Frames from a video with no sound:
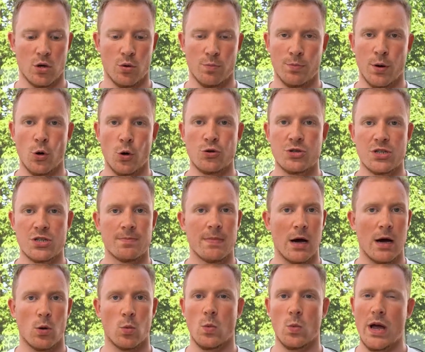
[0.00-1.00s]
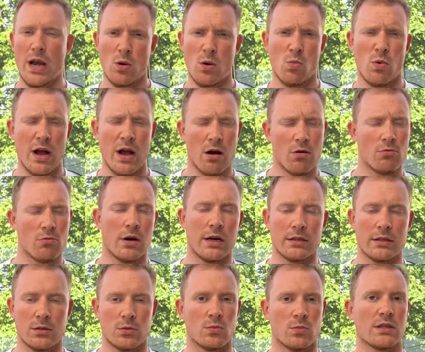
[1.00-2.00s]
posts about when, where, what,
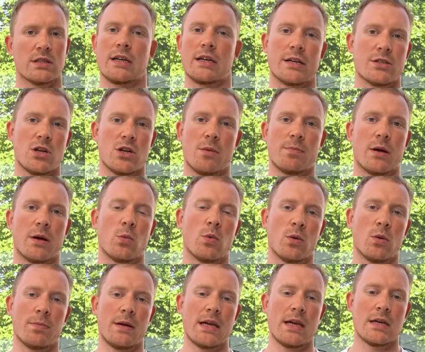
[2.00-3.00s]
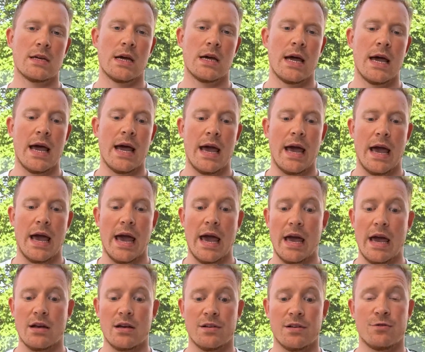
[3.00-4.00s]
and what the next topic will be.
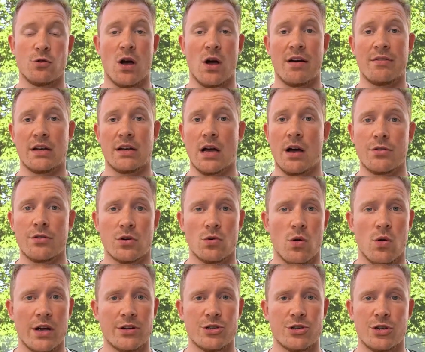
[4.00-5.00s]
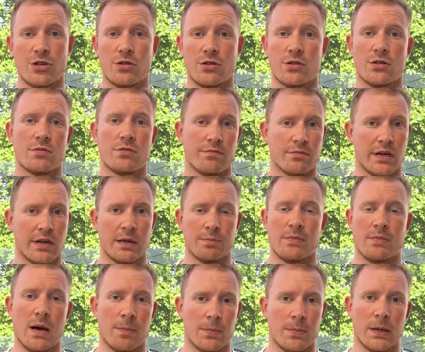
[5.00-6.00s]
And if you have any other questions, hit
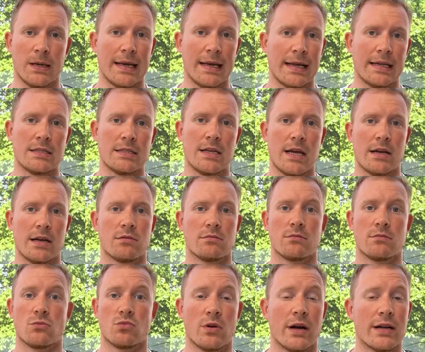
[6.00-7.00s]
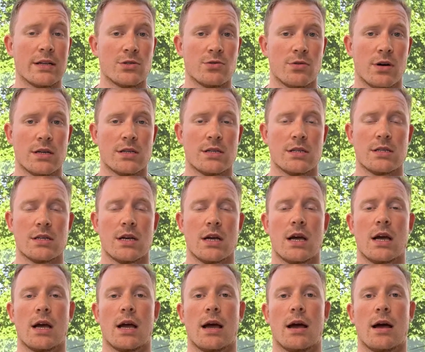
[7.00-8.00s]
me up on LinkedIn, write to us,
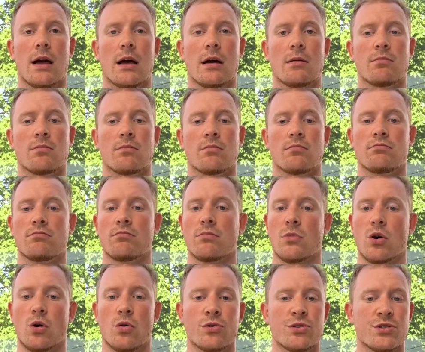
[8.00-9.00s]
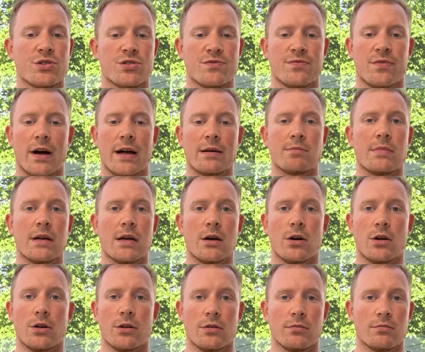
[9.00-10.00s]
or just find me
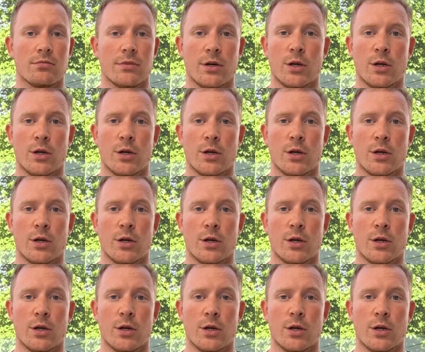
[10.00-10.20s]
on,